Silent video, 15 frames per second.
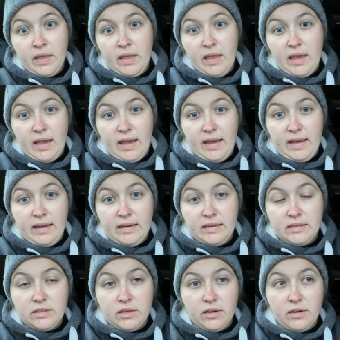
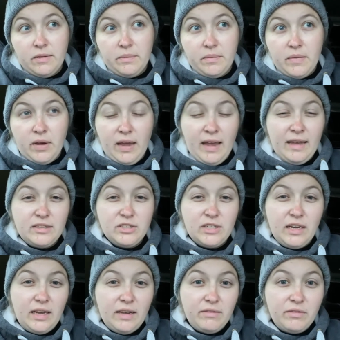And I actually
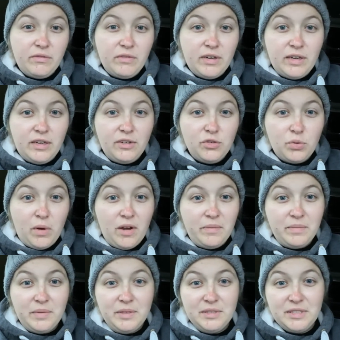haven't really swum
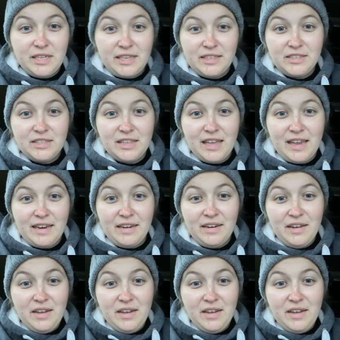since then.